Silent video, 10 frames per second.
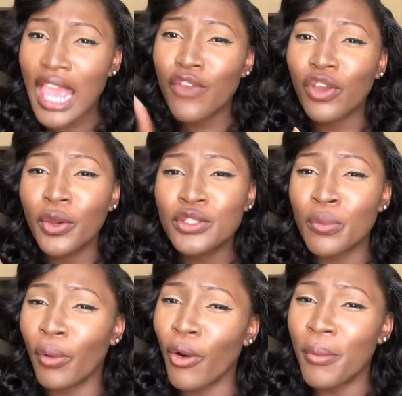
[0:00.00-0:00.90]
If you're going
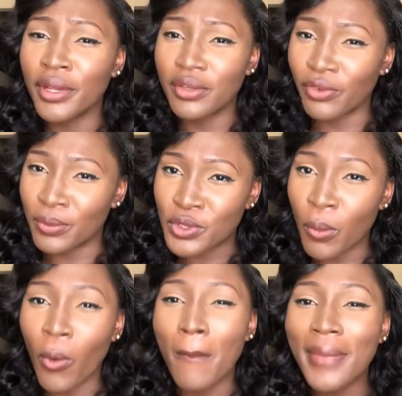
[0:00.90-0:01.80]
to borrow money from
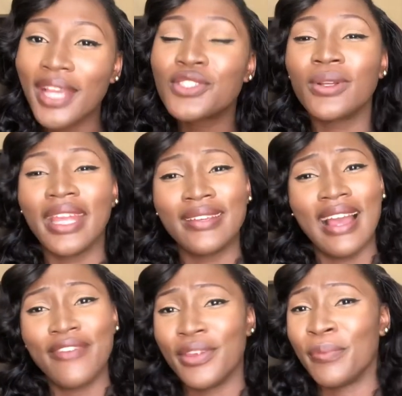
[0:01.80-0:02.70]
someone, make sure that you
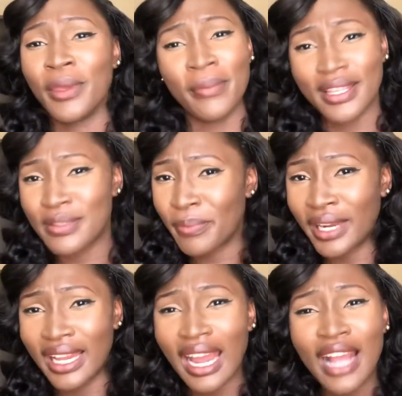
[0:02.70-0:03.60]
have a payment plan.